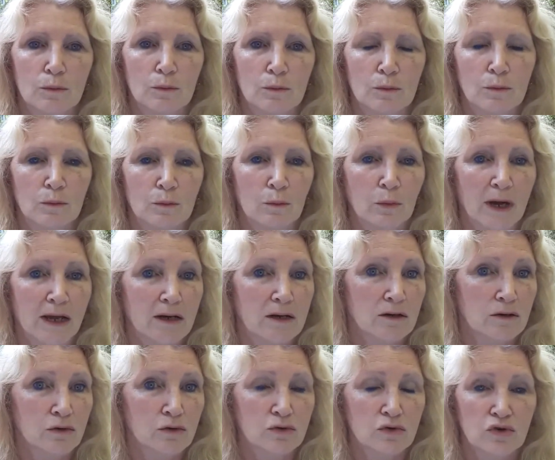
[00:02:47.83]

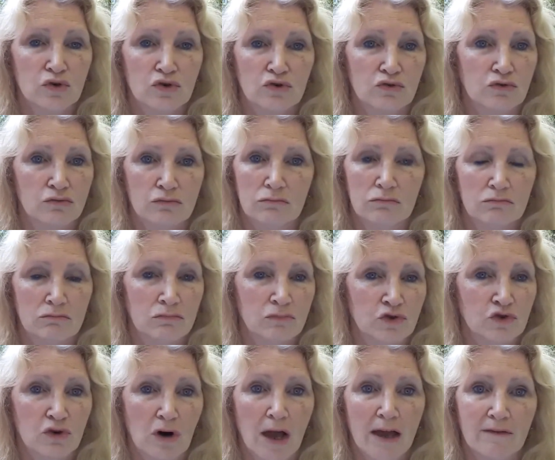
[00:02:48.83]
when you're
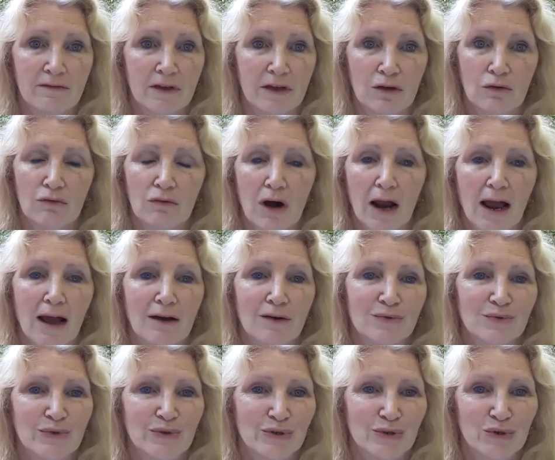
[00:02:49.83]
driving
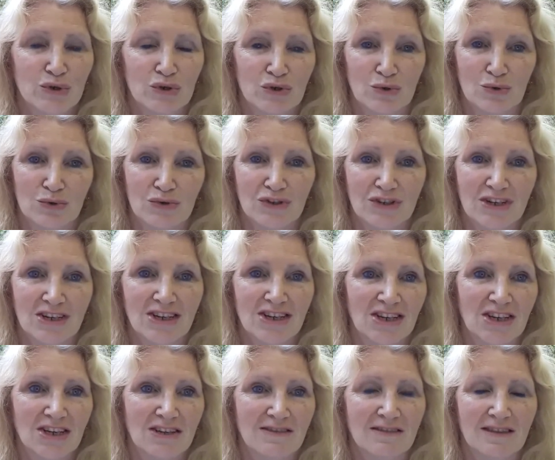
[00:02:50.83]
around and you
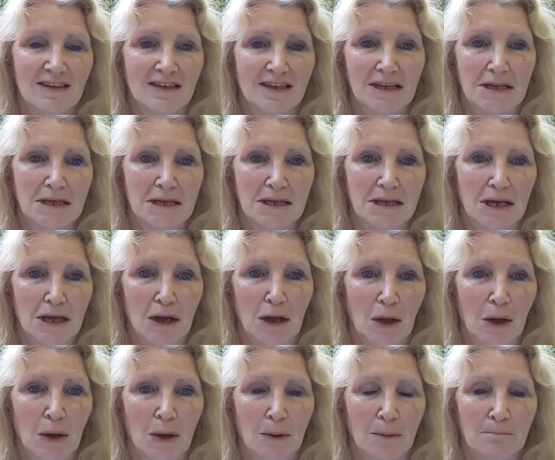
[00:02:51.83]
see the
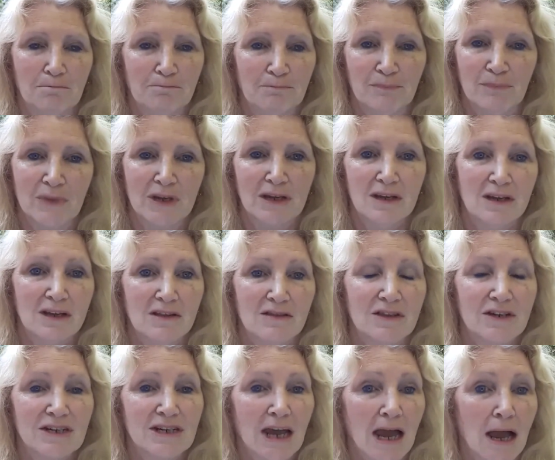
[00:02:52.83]

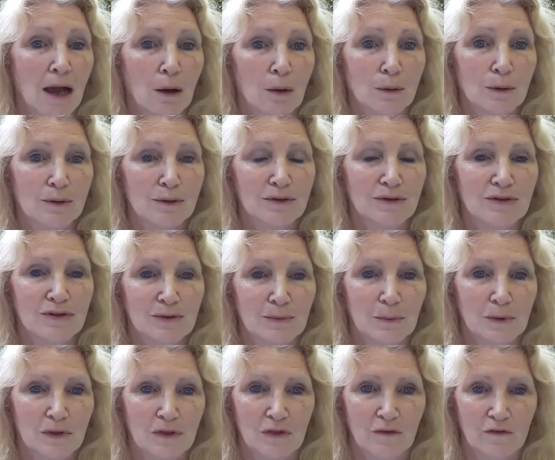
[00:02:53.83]
towers
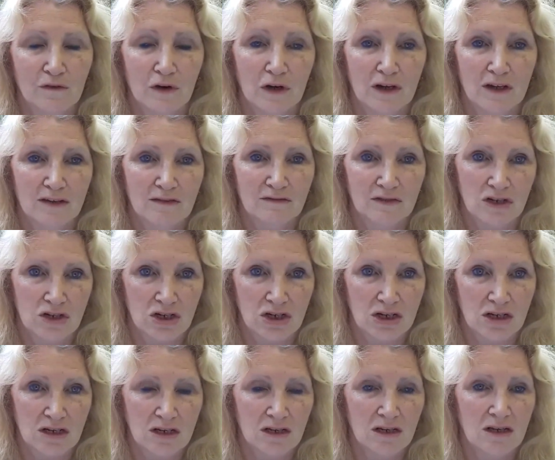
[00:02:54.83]
with the
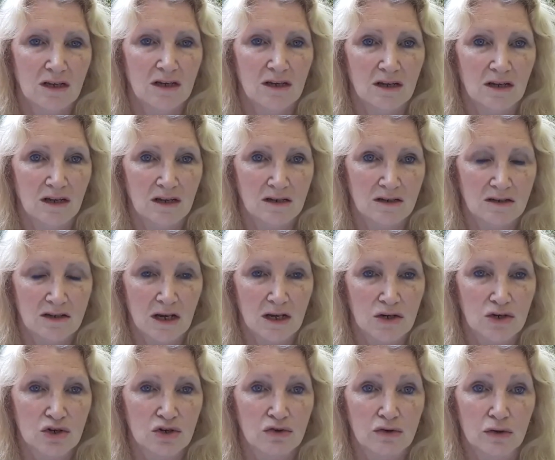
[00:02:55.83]
5G,
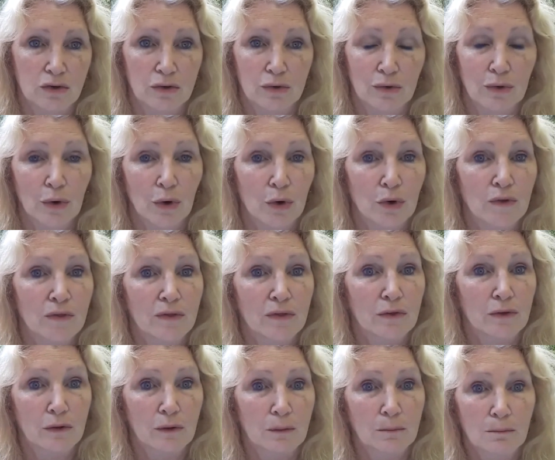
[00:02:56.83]
etc. on
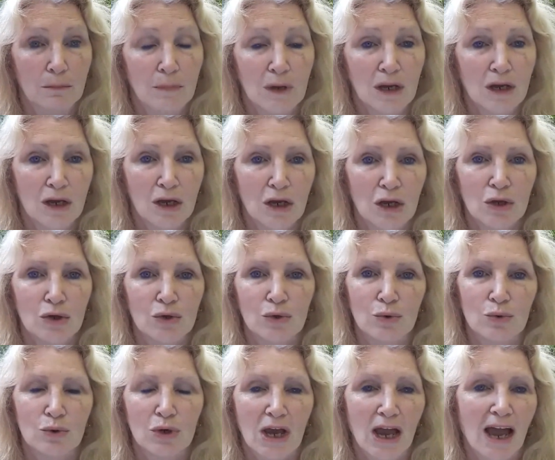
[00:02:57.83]
them,
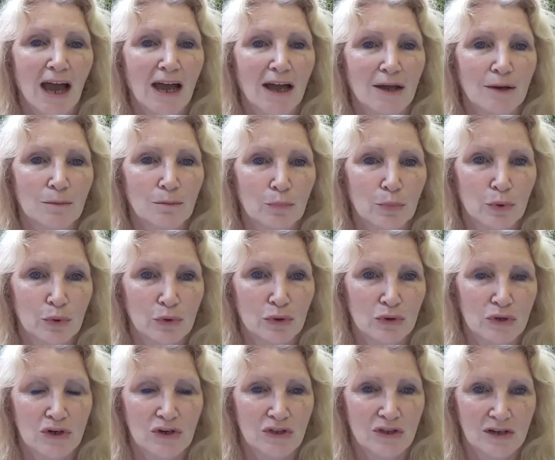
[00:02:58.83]
you can
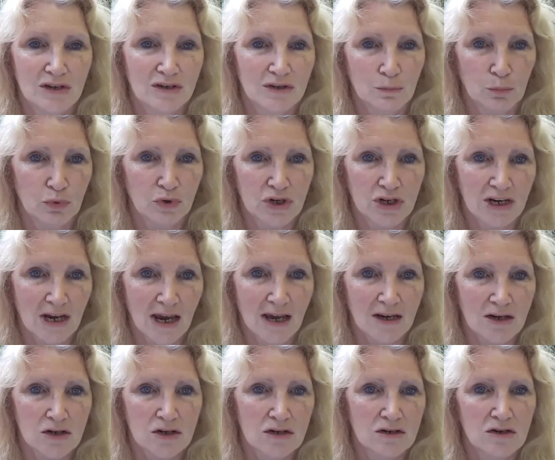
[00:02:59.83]
put this
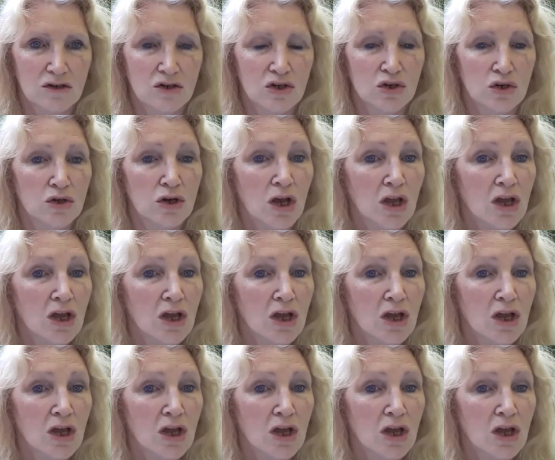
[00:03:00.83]
protection to